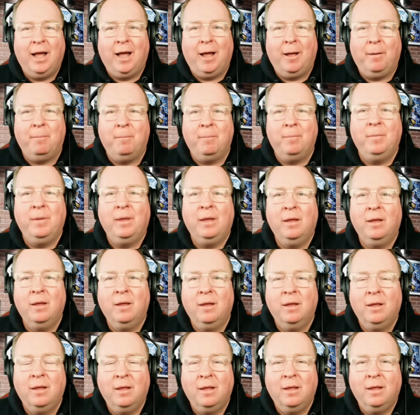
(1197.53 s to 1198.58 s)
Um,
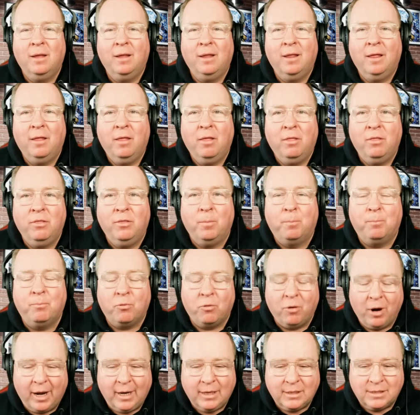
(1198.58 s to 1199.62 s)
the
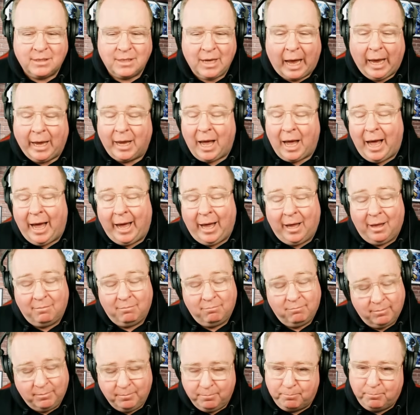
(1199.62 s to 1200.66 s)
price. I, I
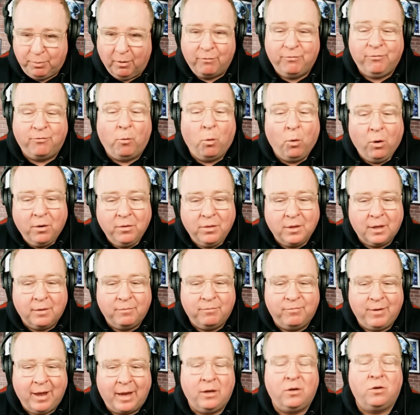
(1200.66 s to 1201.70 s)
before
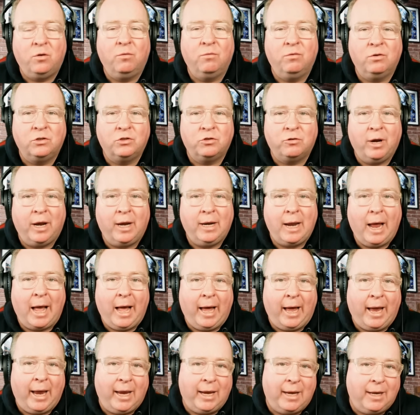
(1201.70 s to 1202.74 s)
the Vancouver trade,
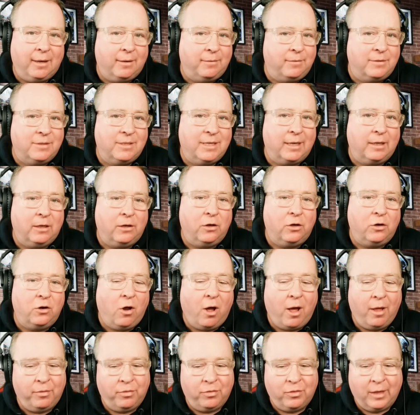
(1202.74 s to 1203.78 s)
I did
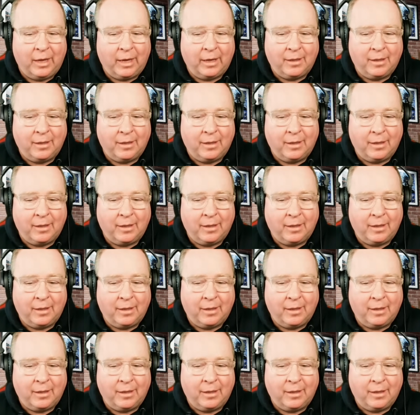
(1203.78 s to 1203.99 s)
not